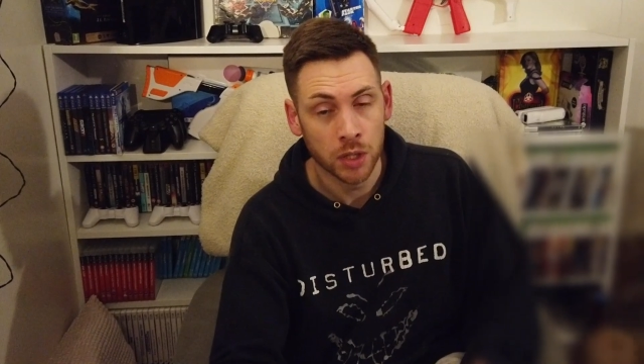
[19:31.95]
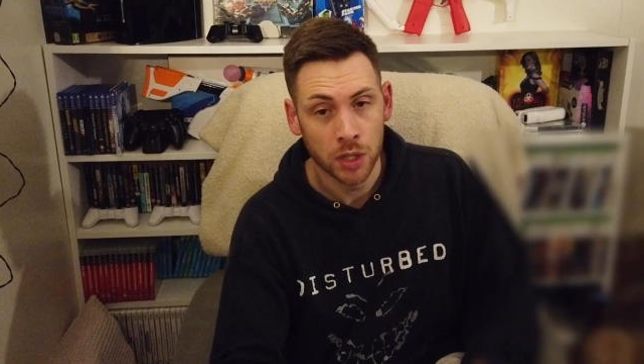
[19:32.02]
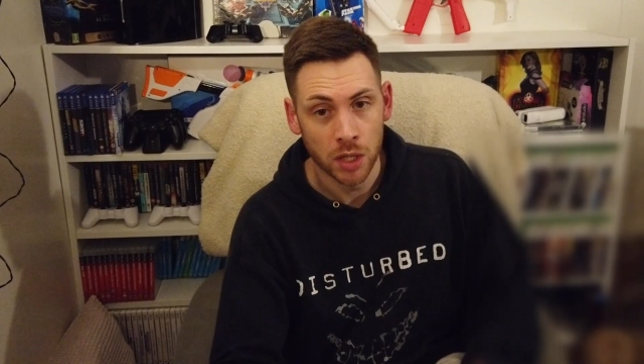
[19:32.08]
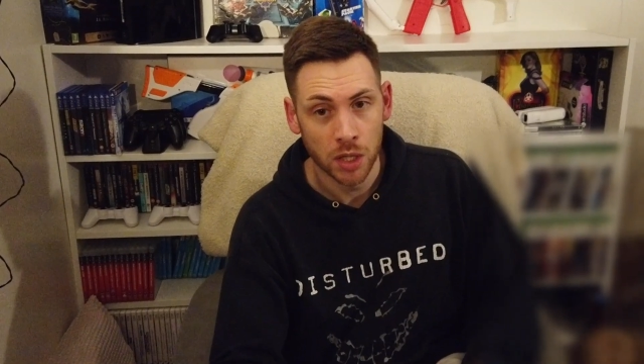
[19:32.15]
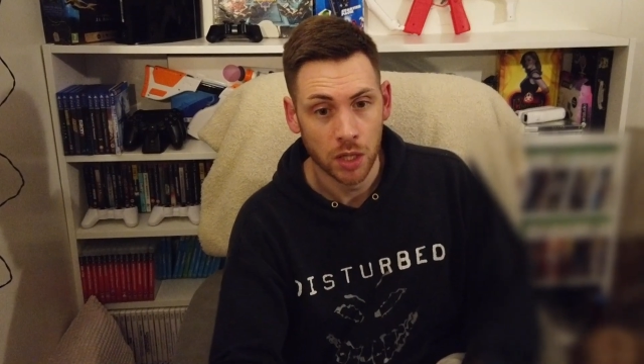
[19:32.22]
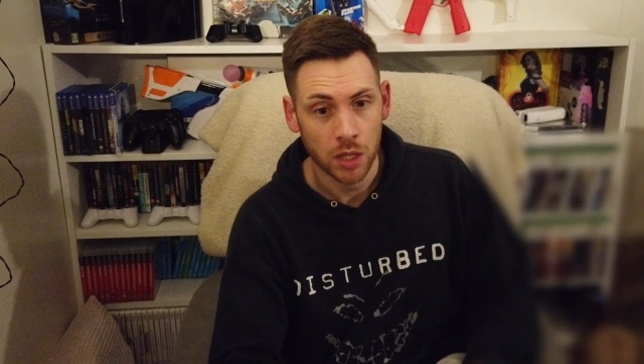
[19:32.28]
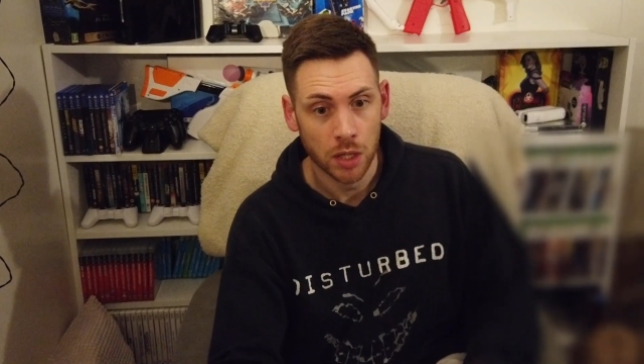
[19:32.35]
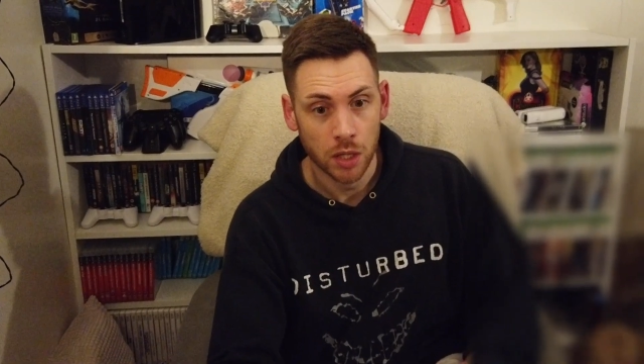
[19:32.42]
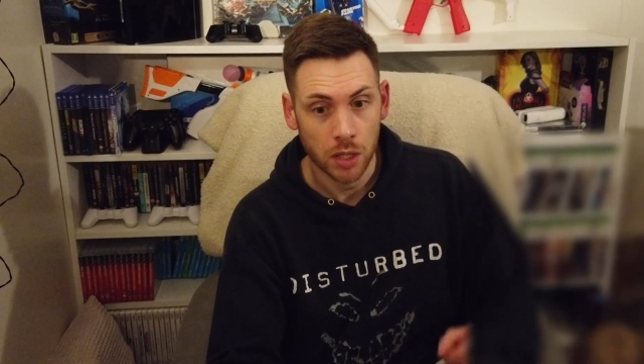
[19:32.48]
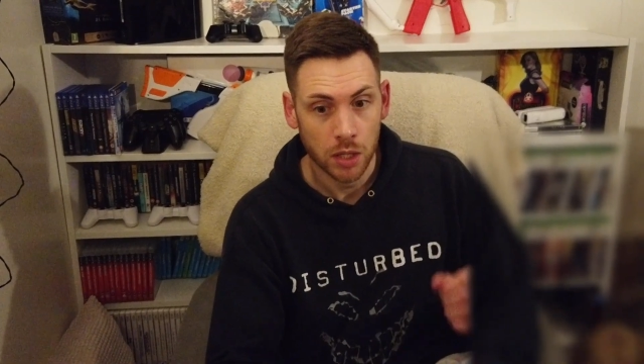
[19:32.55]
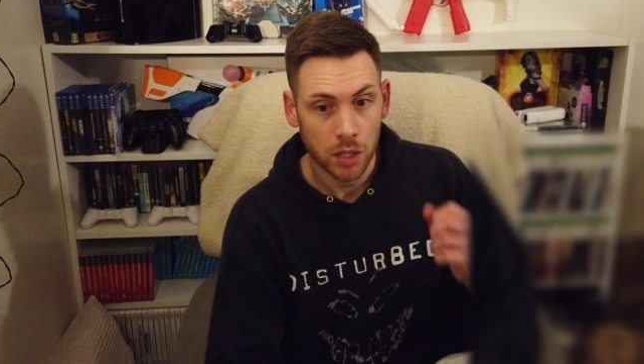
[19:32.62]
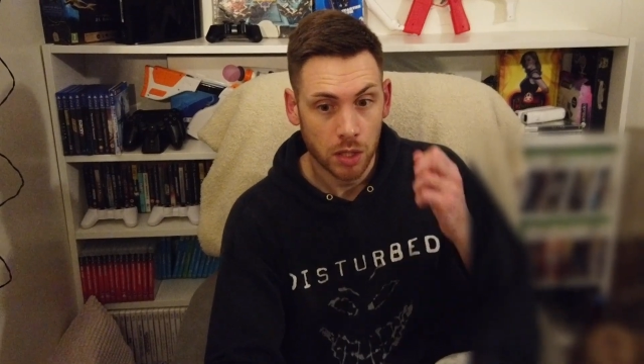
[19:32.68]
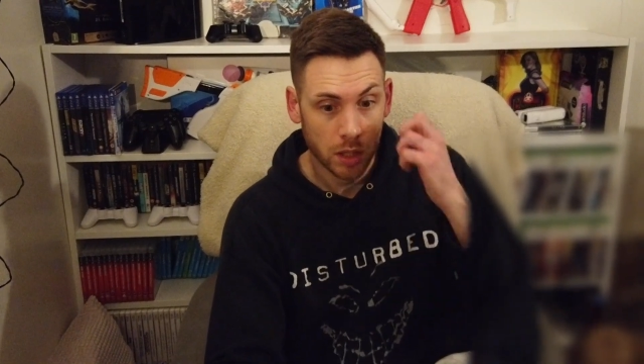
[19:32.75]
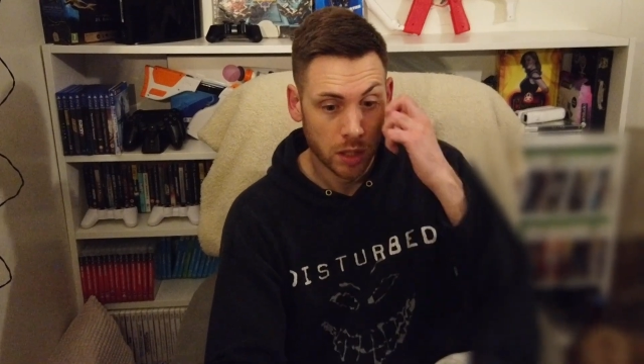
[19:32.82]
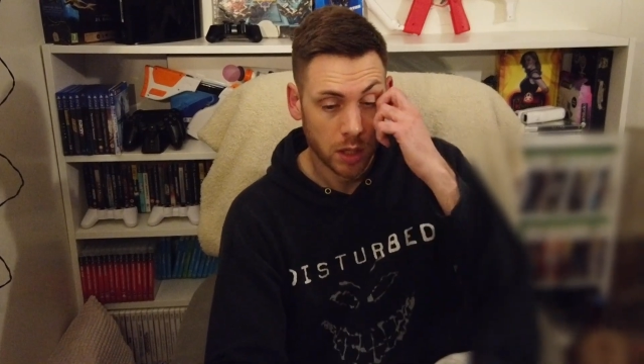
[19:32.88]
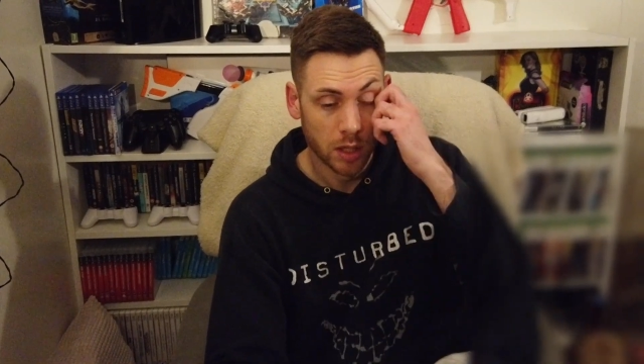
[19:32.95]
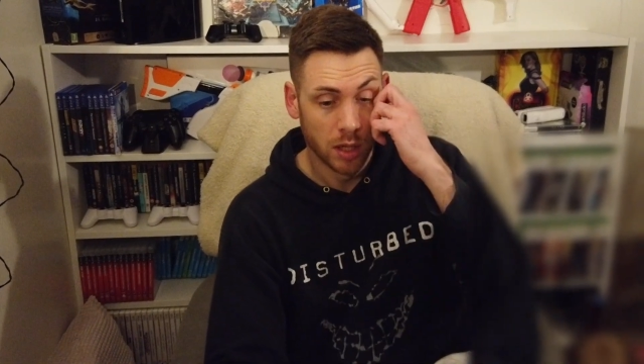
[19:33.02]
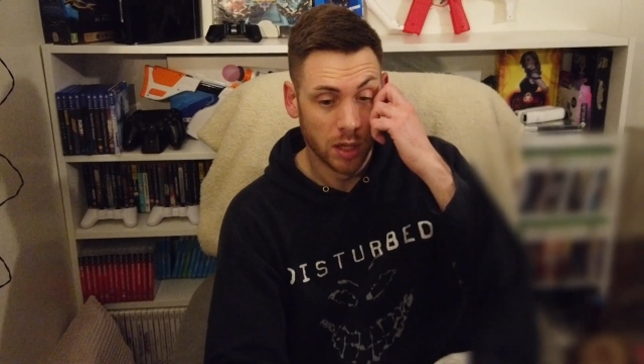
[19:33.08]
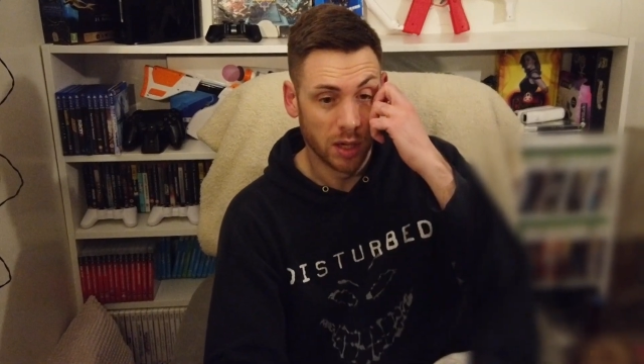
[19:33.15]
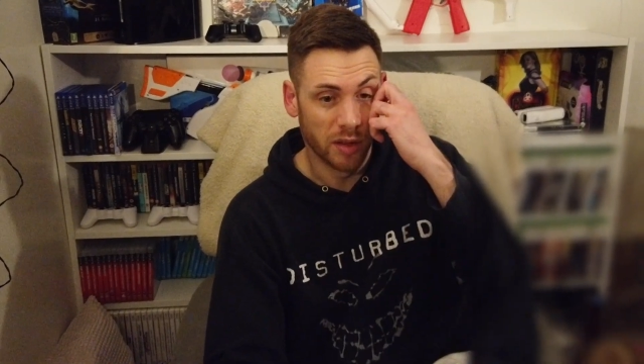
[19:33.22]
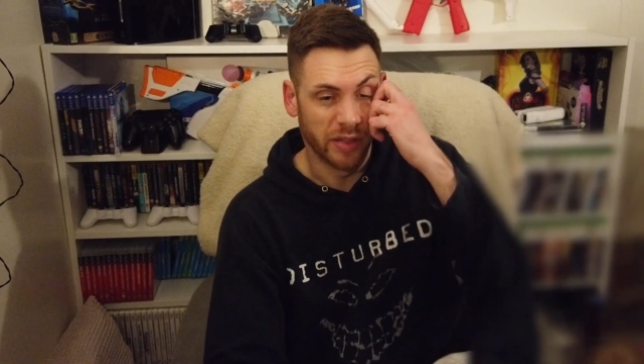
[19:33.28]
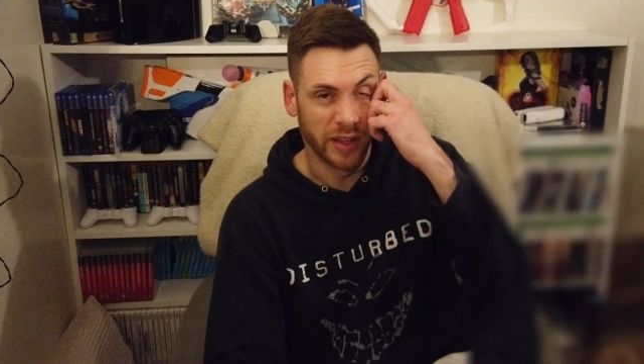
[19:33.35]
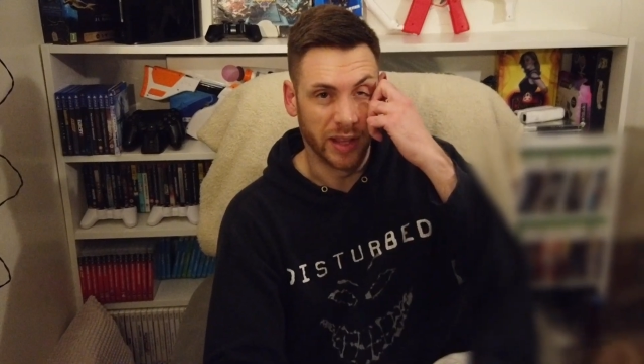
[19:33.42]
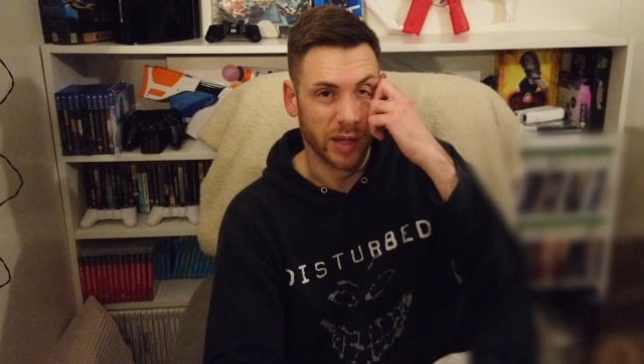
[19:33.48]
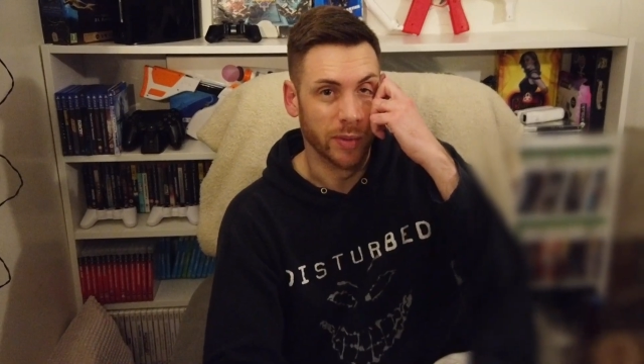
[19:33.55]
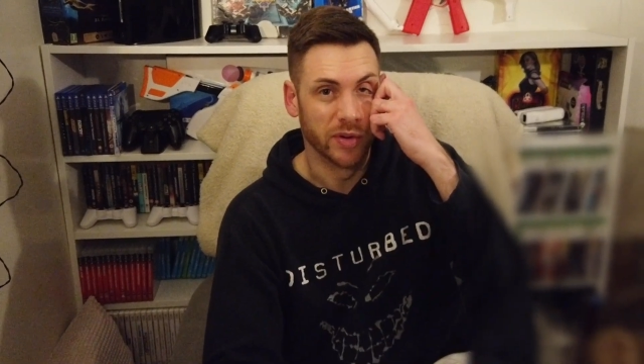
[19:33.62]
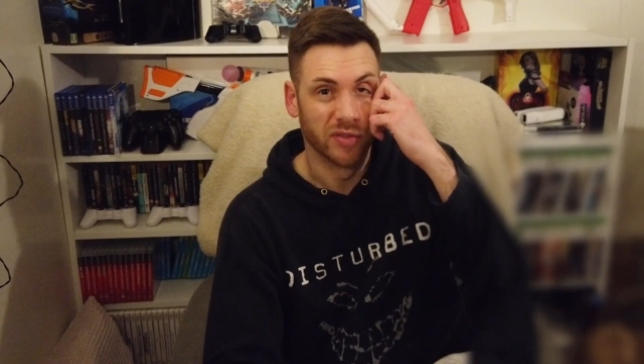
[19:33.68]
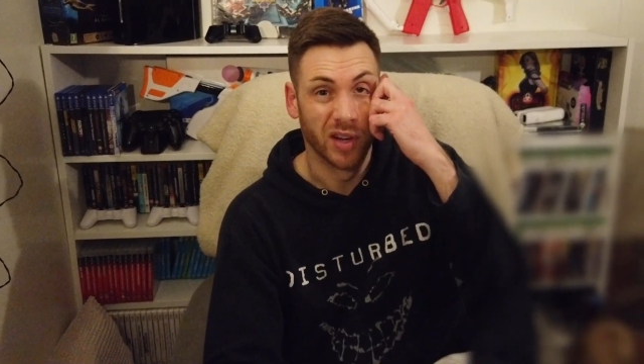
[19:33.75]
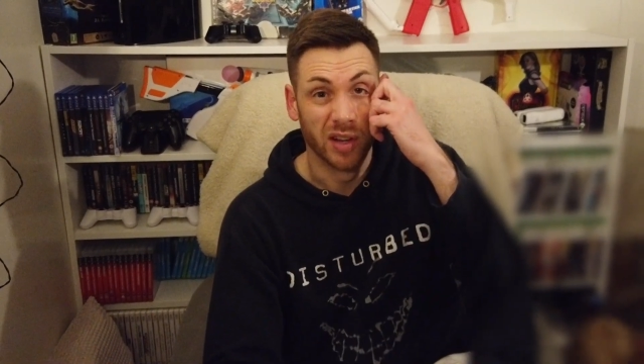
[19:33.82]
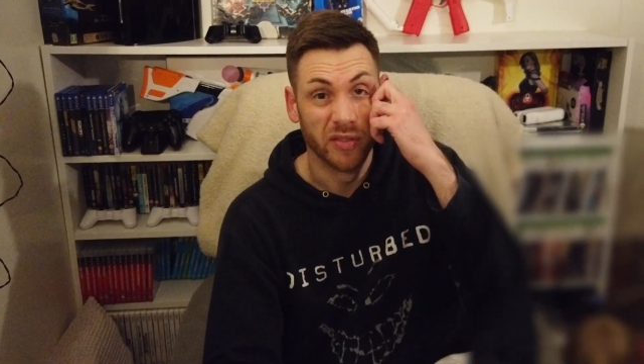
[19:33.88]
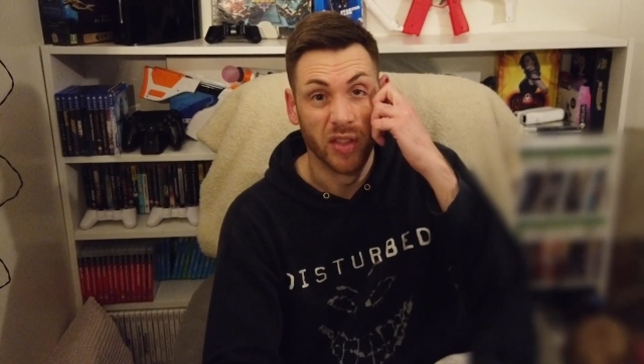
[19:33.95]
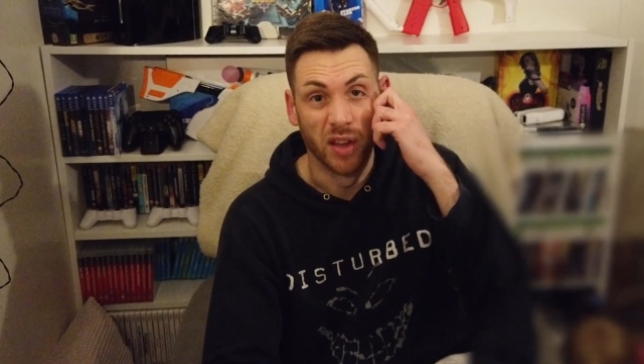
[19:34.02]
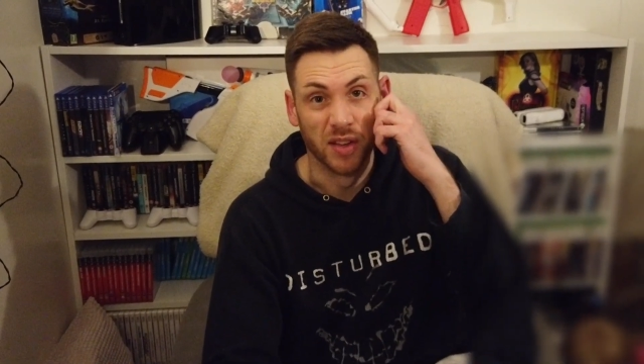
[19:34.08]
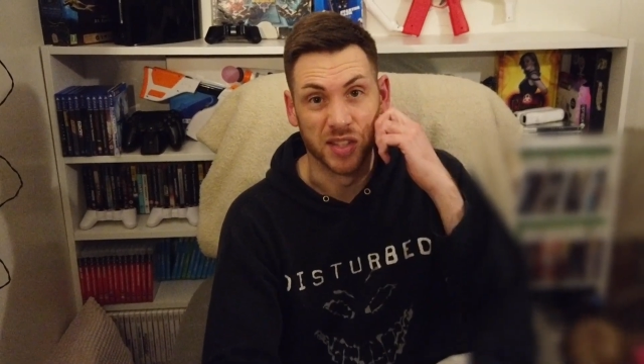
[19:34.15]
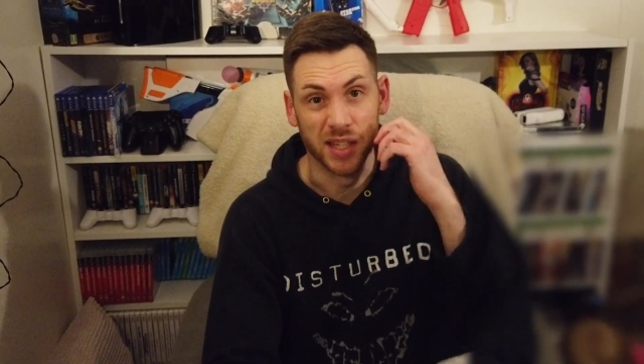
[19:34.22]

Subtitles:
I just added a couple of pounds worth of game on.